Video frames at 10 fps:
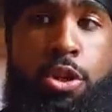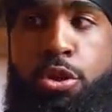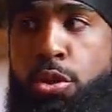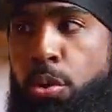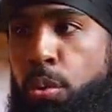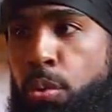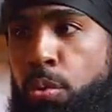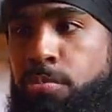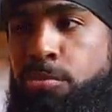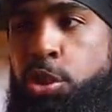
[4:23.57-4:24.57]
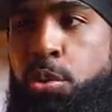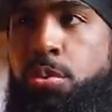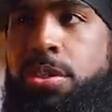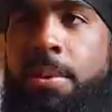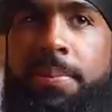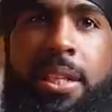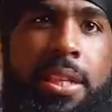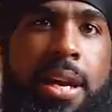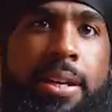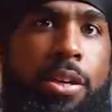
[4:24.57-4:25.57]
So choose something
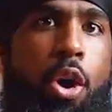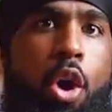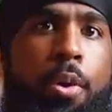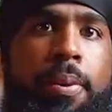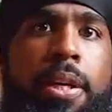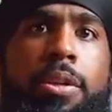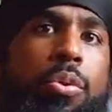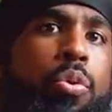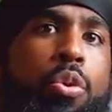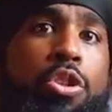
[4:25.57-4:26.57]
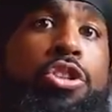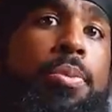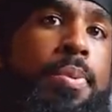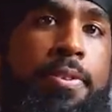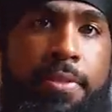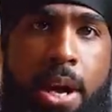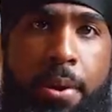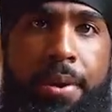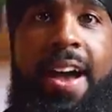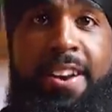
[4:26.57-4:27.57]
like an almond or chickpea flour.